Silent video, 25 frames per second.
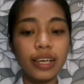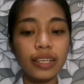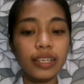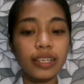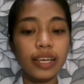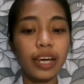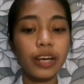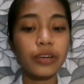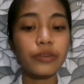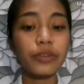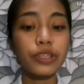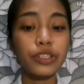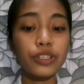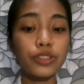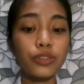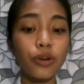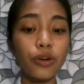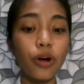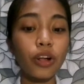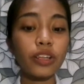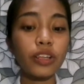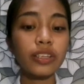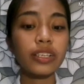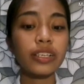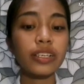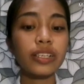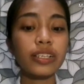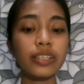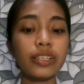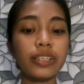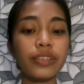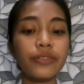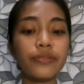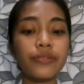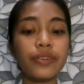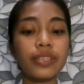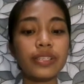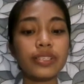can result in
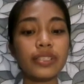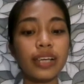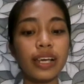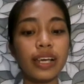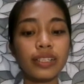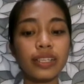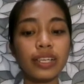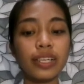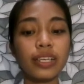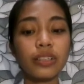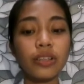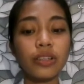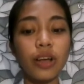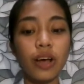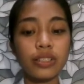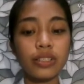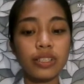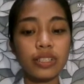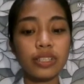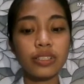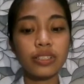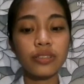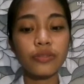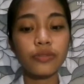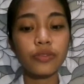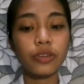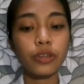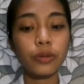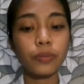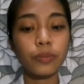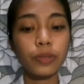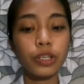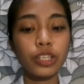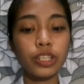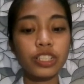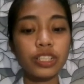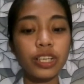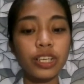devastating losses of
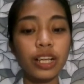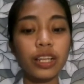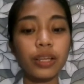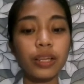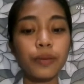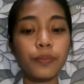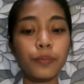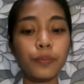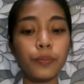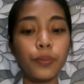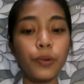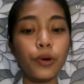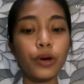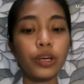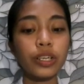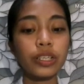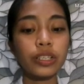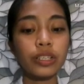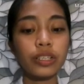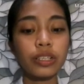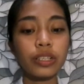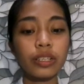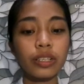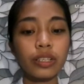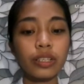commercial important